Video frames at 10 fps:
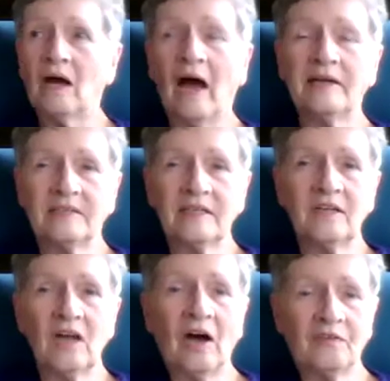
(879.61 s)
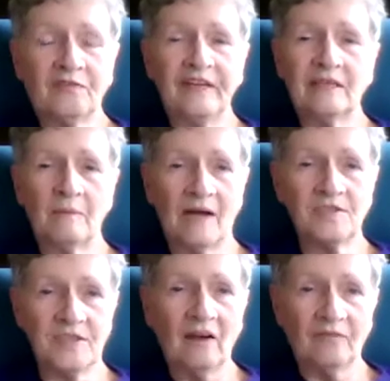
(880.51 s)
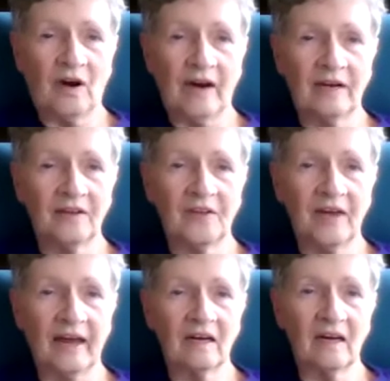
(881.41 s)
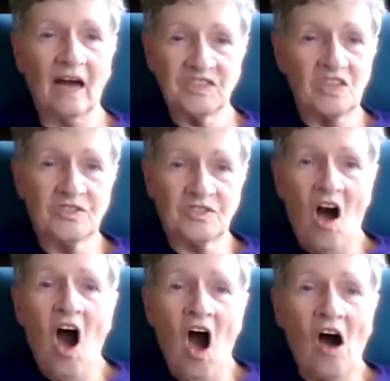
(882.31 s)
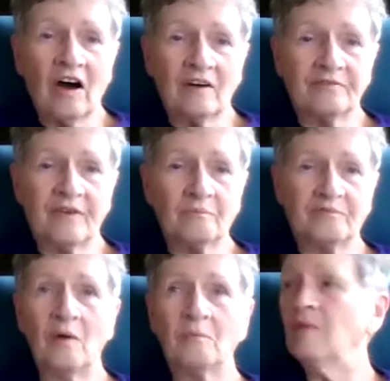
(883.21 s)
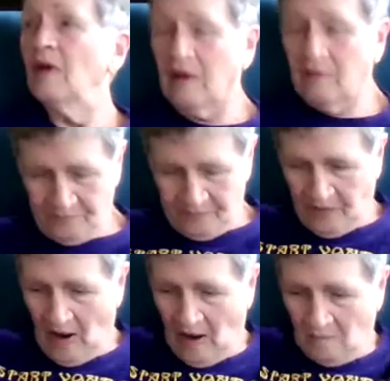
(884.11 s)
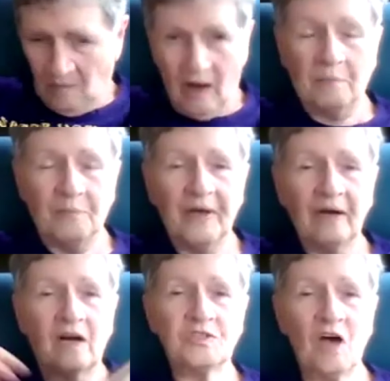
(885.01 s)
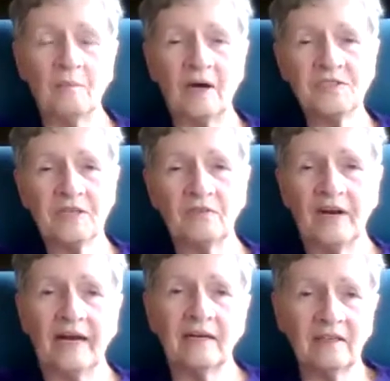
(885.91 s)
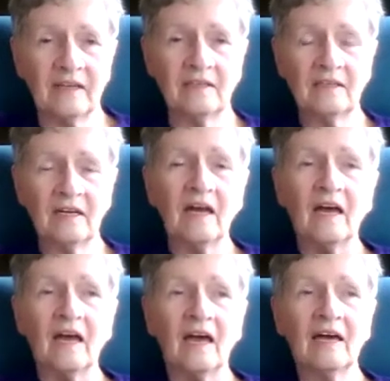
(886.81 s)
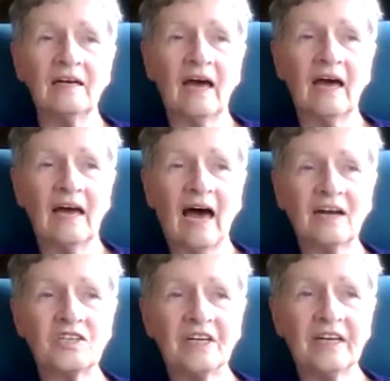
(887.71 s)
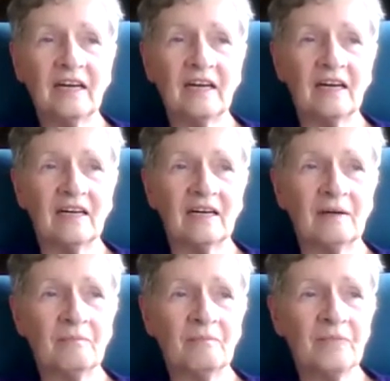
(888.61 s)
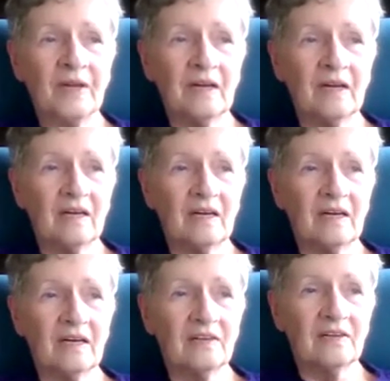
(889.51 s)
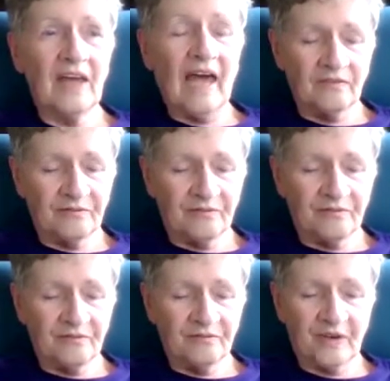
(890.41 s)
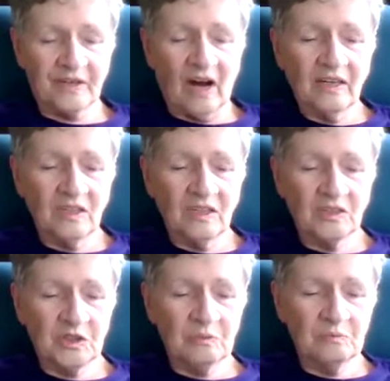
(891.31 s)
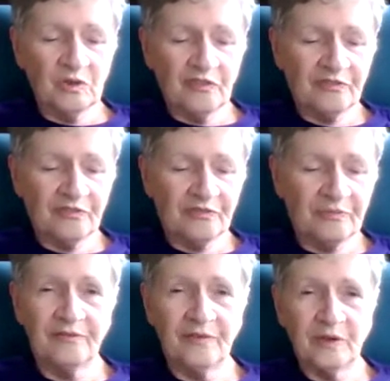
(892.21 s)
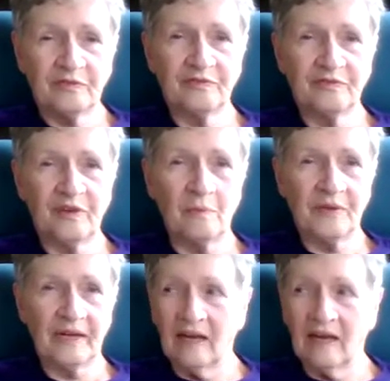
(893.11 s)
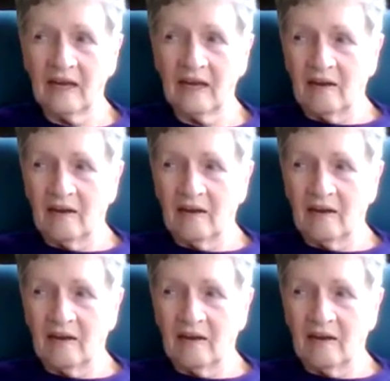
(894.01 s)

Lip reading: I did not feel myself or anything. I just saw from up there. I saw myself laying there, and I actually they had forgotten to move my foot from the